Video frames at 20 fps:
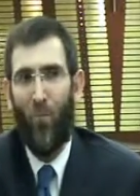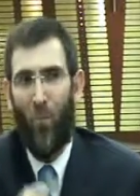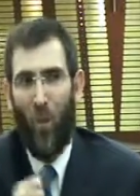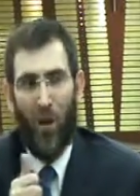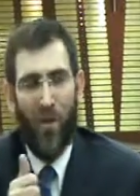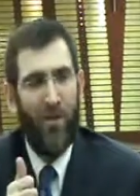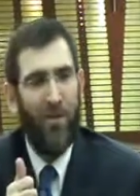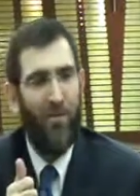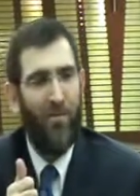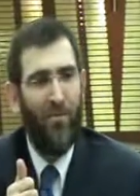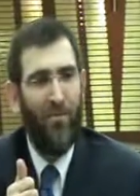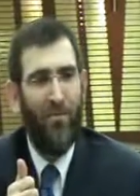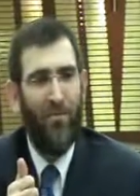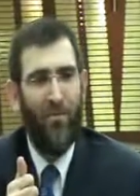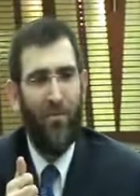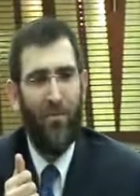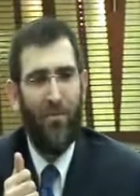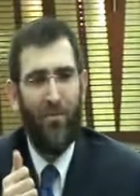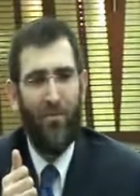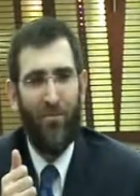one,
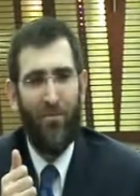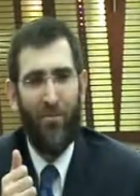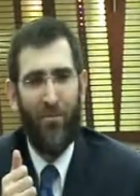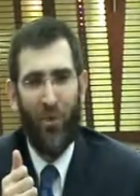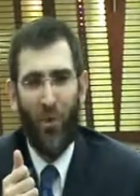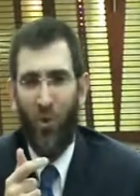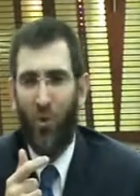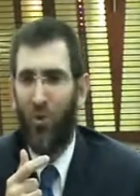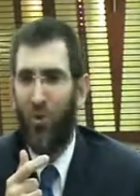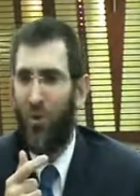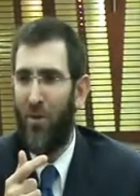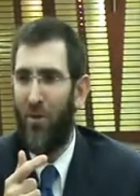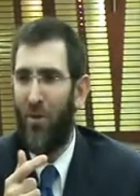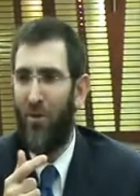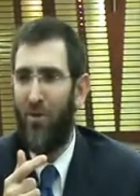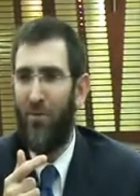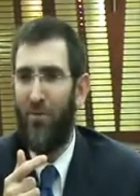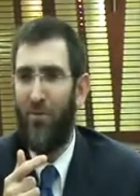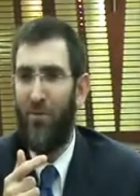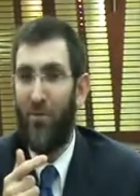two,
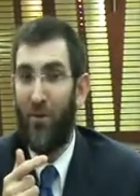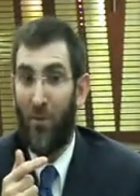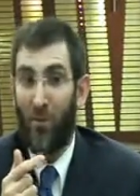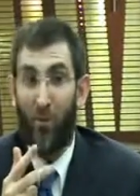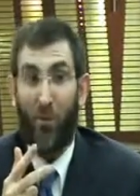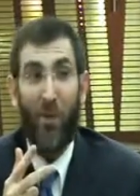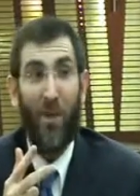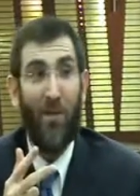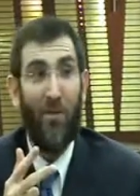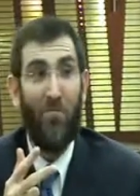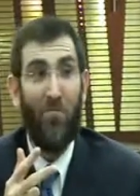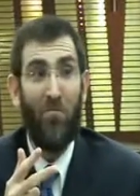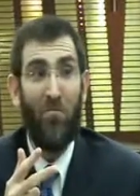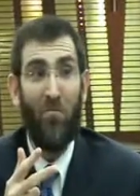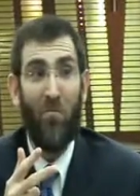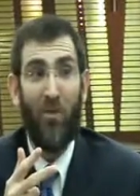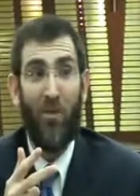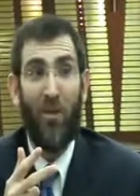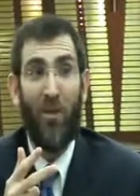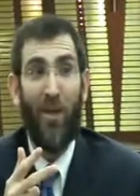three.
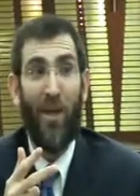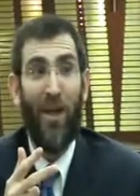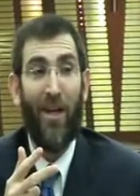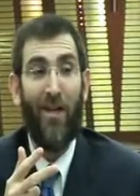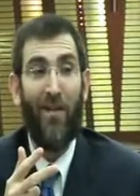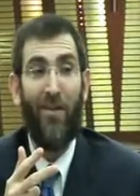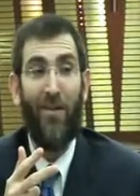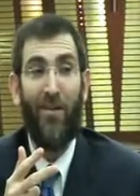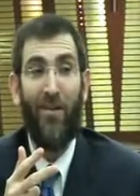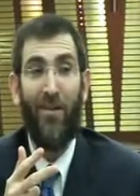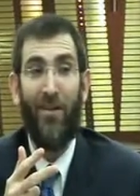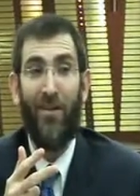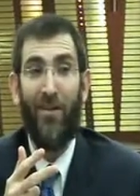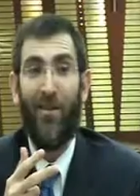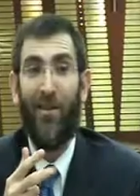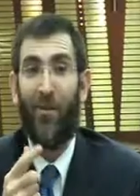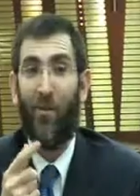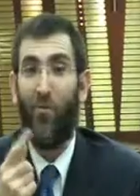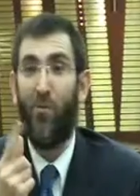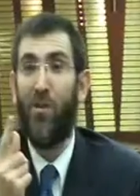Look at that.
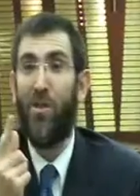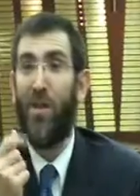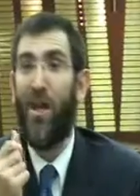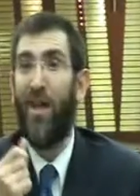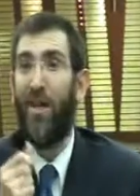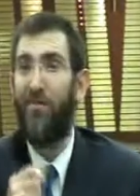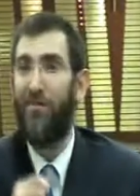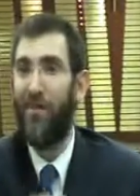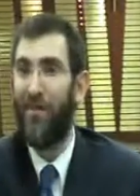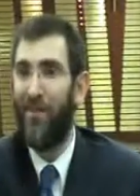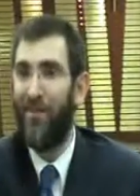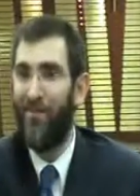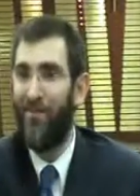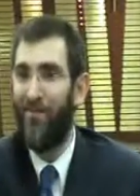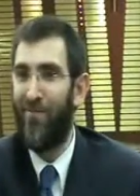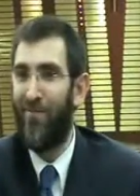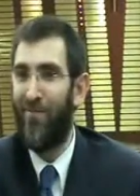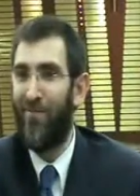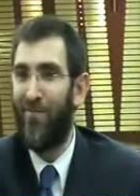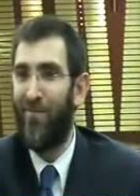Three times.
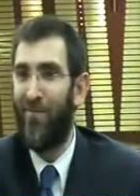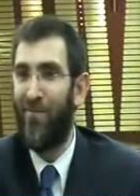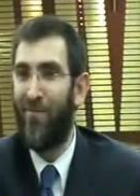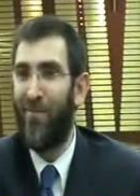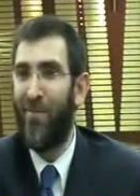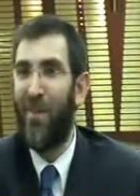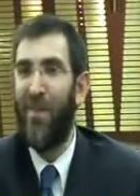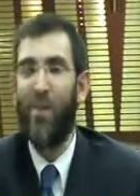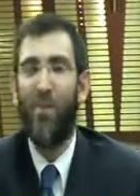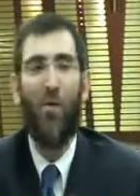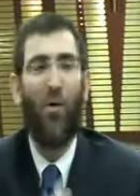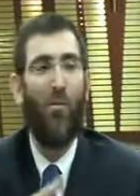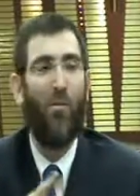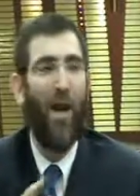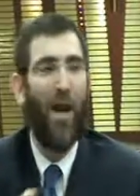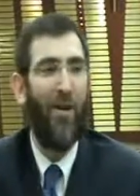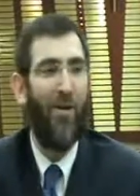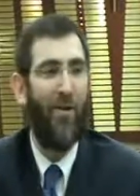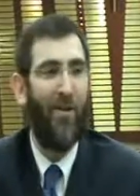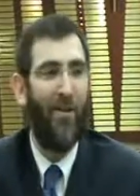He saw
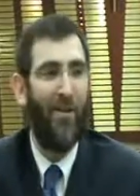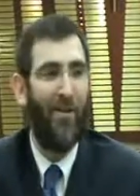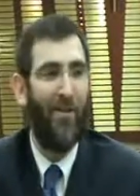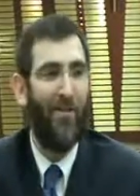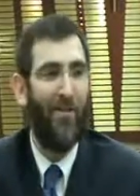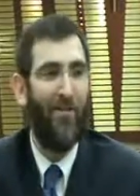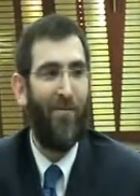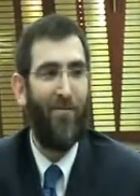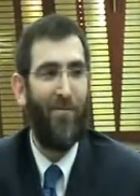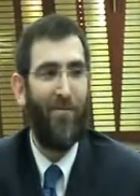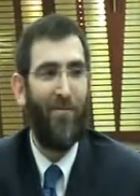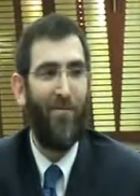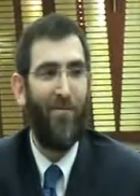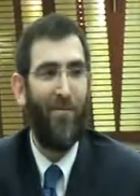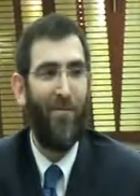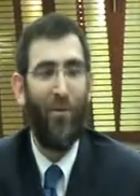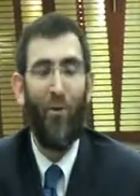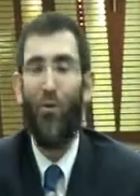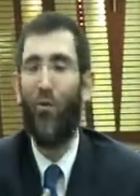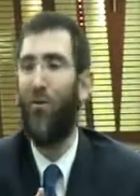a pattern.
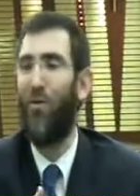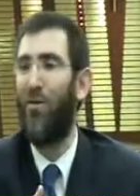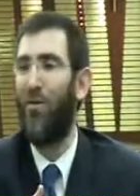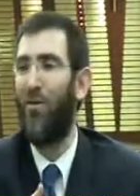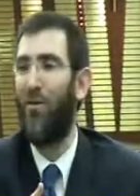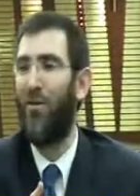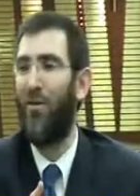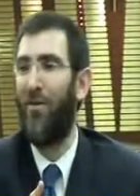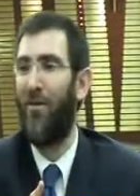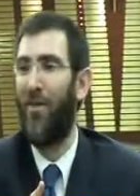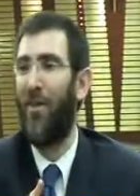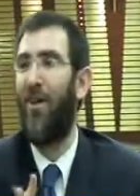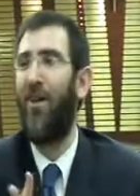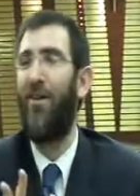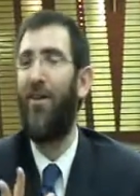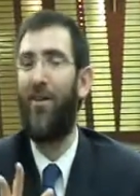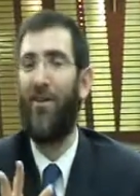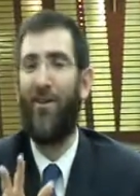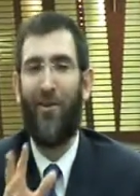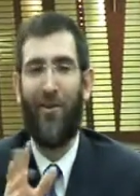Beautiful.
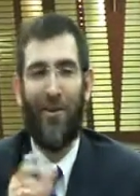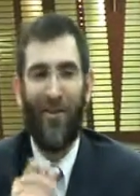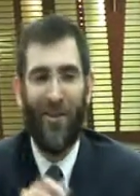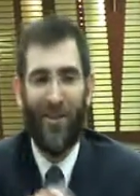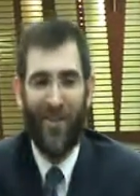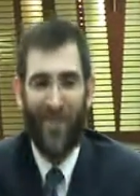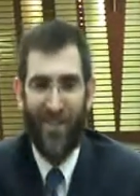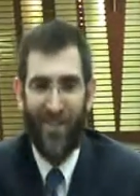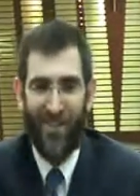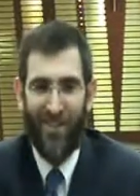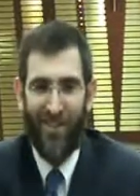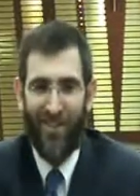Oh, there it is.